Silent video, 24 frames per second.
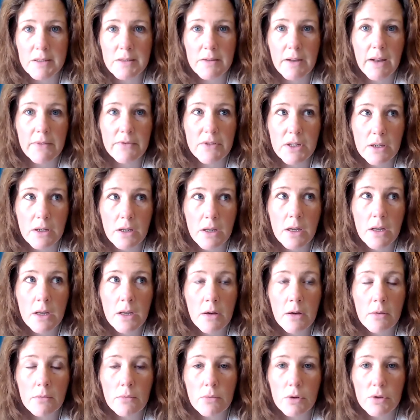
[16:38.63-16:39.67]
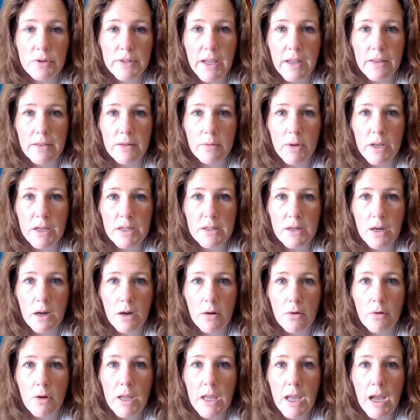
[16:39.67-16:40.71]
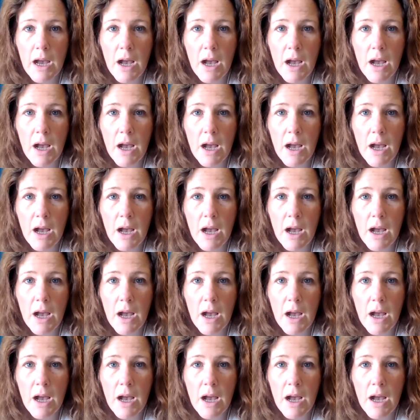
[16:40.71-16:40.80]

So I have to roll down the window.